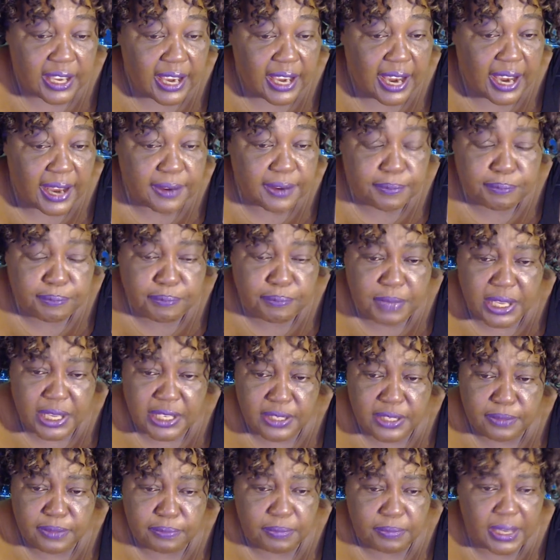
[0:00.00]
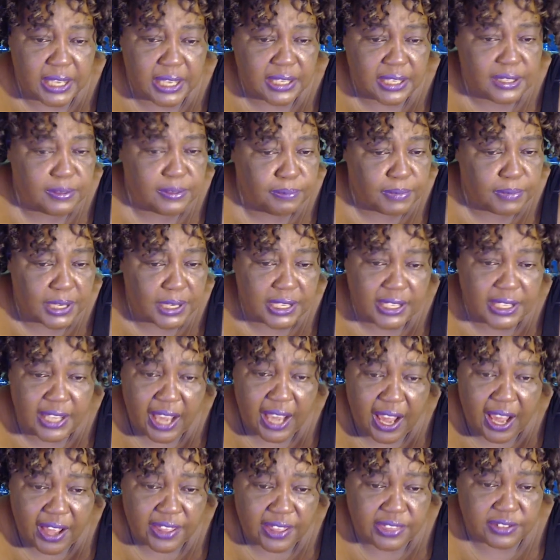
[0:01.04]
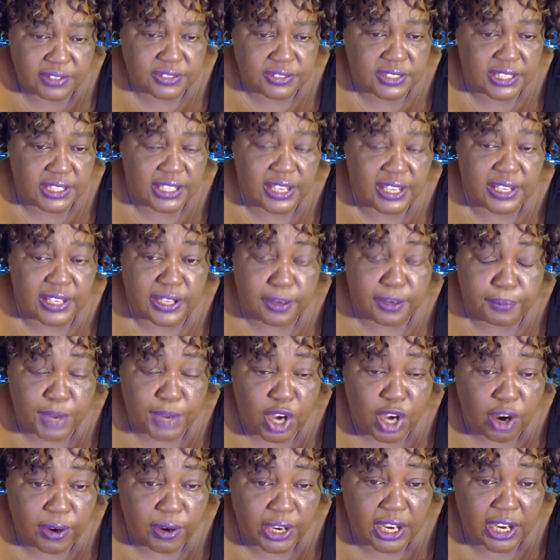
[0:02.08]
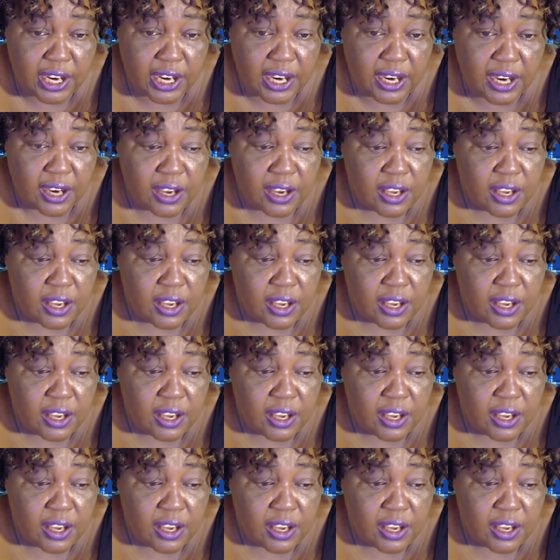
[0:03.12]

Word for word: and many, many, many others here in America.